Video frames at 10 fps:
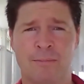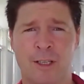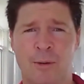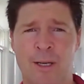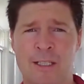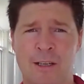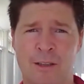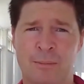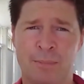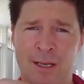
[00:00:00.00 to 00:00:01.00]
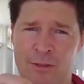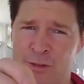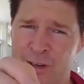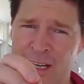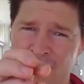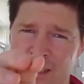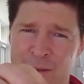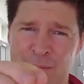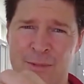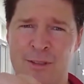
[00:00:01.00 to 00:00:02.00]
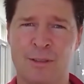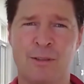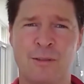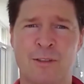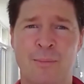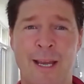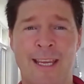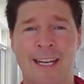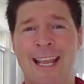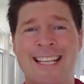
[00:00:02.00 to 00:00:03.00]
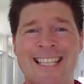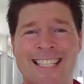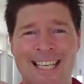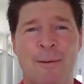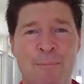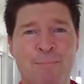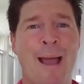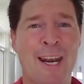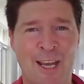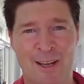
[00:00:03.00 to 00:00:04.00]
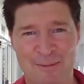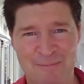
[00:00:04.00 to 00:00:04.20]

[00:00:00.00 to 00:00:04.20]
go easy on them, but try and get them to make it in some manner.